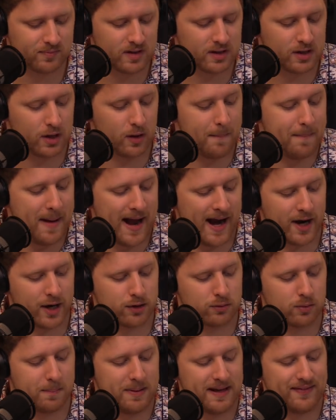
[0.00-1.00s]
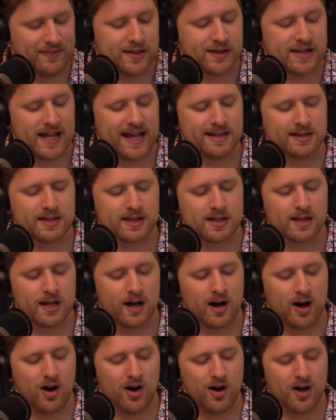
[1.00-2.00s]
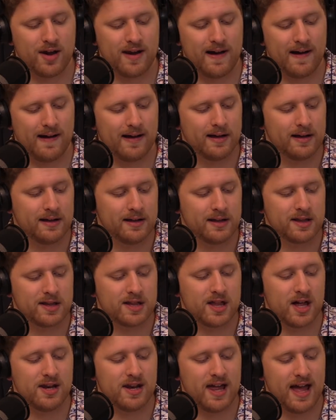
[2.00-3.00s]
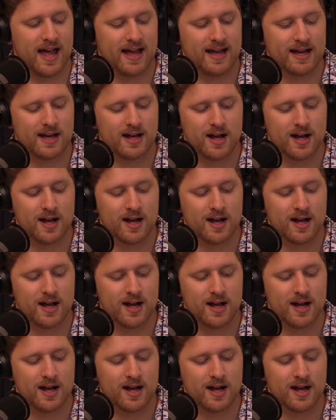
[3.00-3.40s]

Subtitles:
So the Bears will beat the Saints on Sunday.